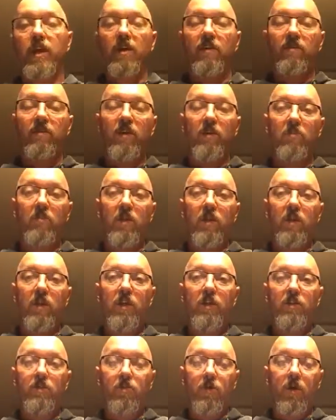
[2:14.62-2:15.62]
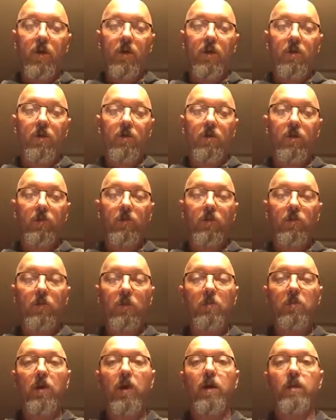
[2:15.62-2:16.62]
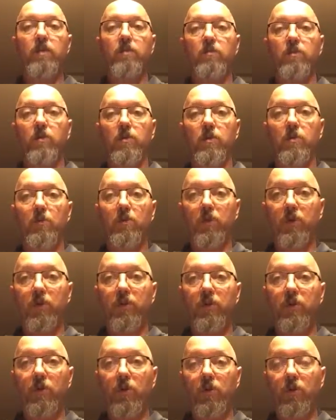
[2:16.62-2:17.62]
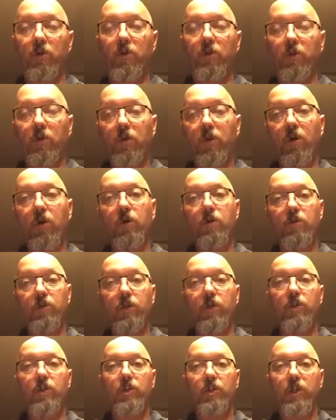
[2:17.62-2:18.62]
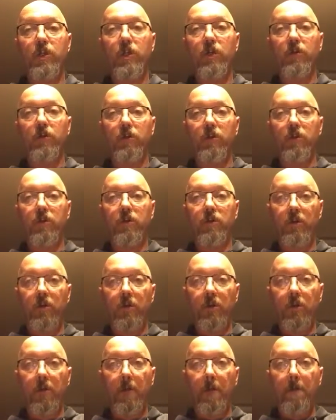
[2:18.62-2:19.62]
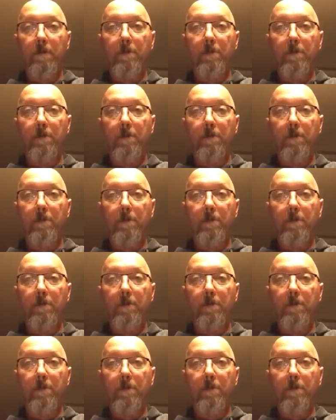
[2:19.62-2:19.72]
have the ability to swallow, it would be possible to put oral glucose in the cheek or under the tongue.